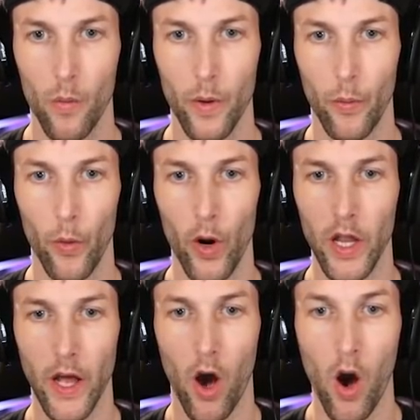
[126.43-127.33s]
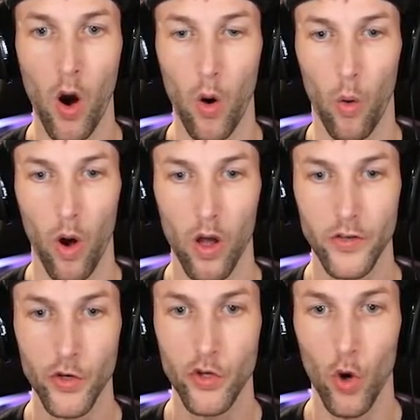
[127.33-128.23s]
We really... Oh,
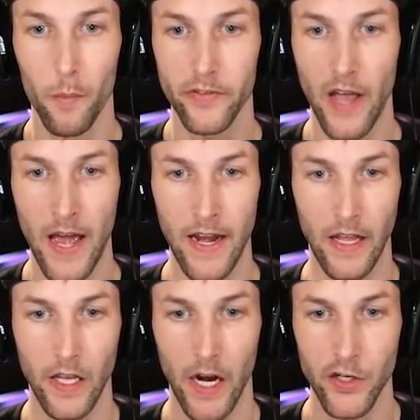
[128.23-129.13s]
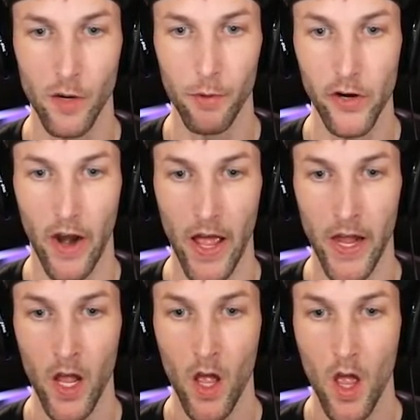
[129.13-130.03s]
dude, you almost had it. Can I jump on your
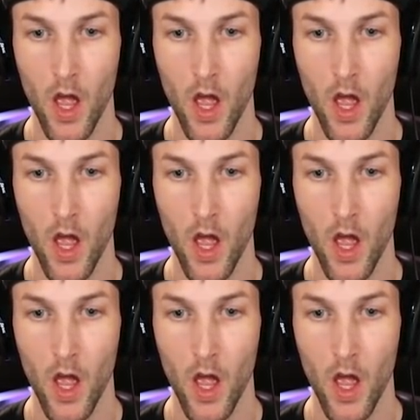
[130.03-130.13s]
head?